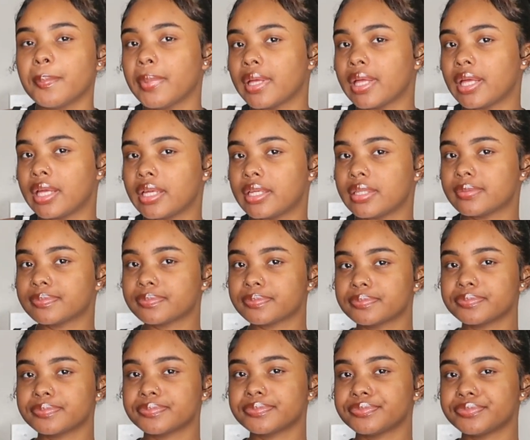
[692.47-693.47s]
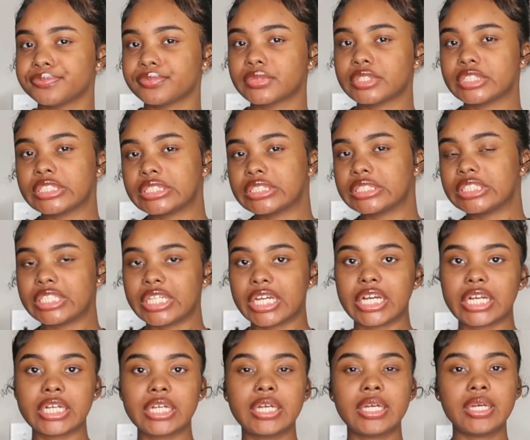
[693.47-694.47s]
But
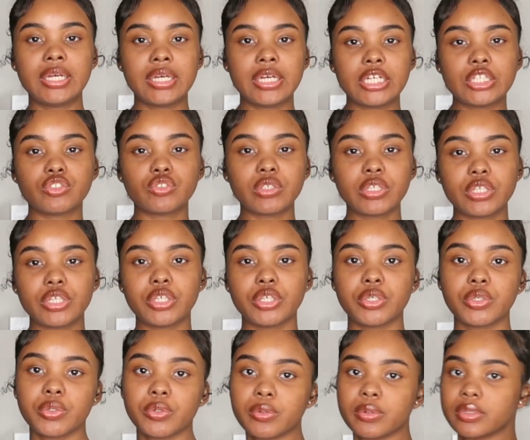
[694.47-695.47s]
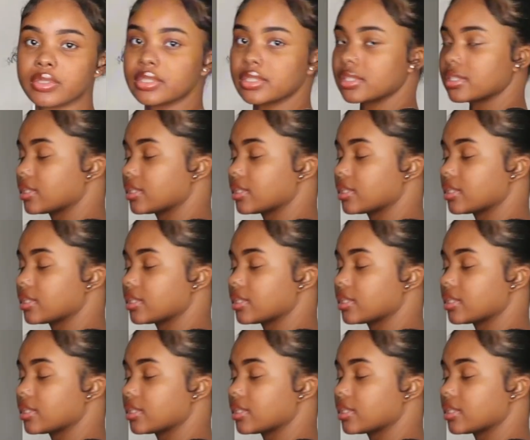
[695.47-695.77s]
yeah, it's really cute.